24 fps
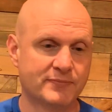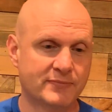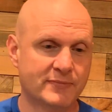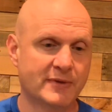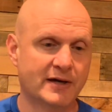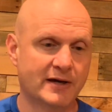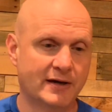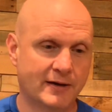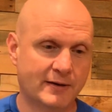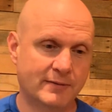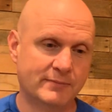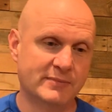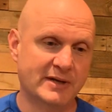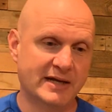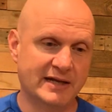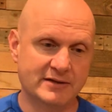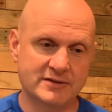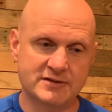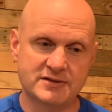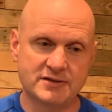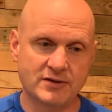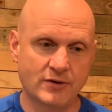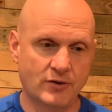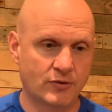And
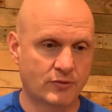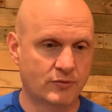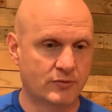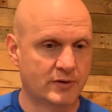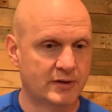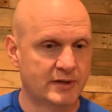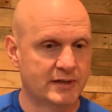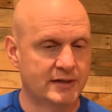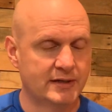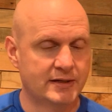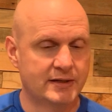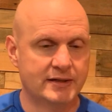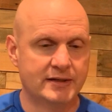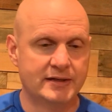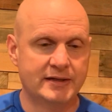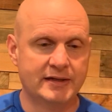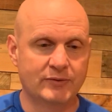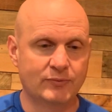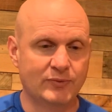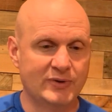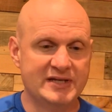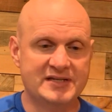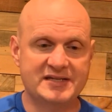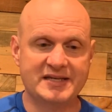so
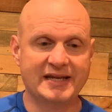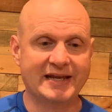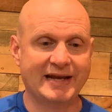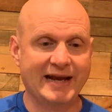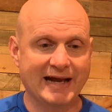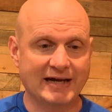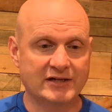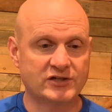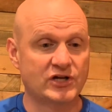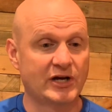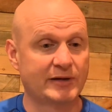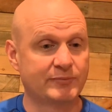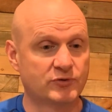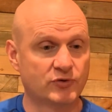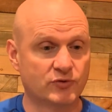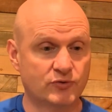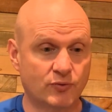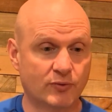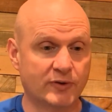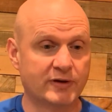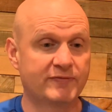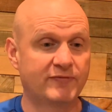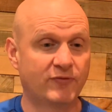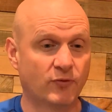we see in Acts chapter
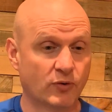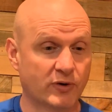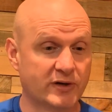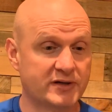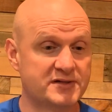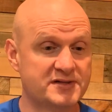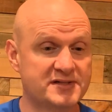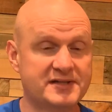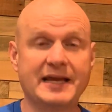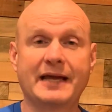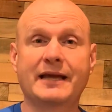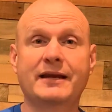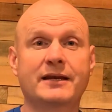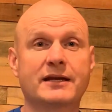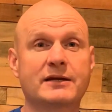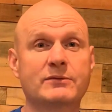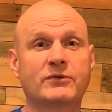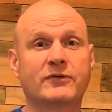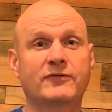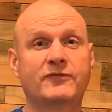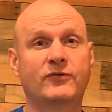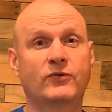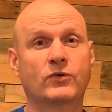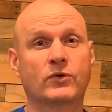24, he's standing
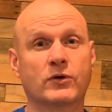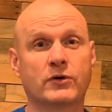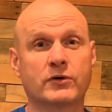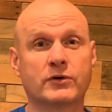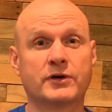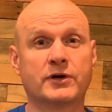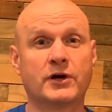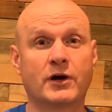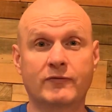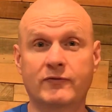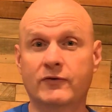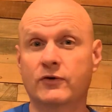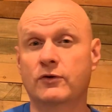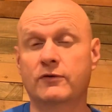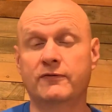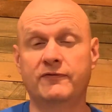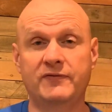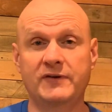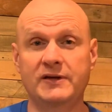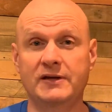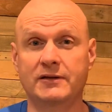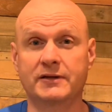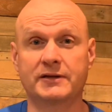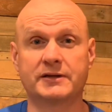before Governor
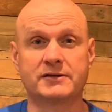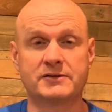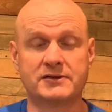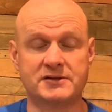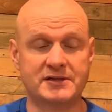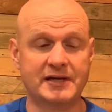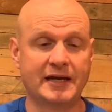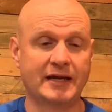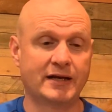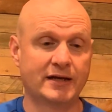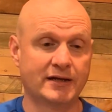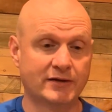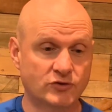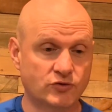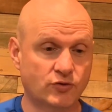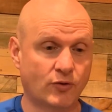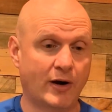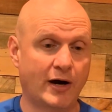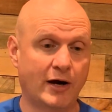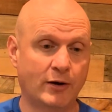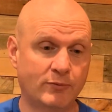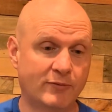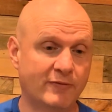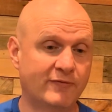Felix, standing
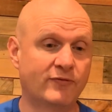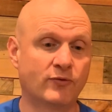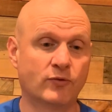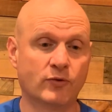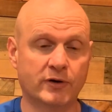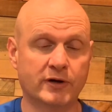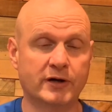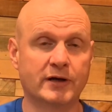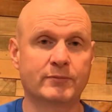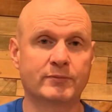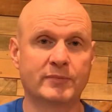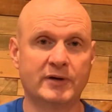trial before him,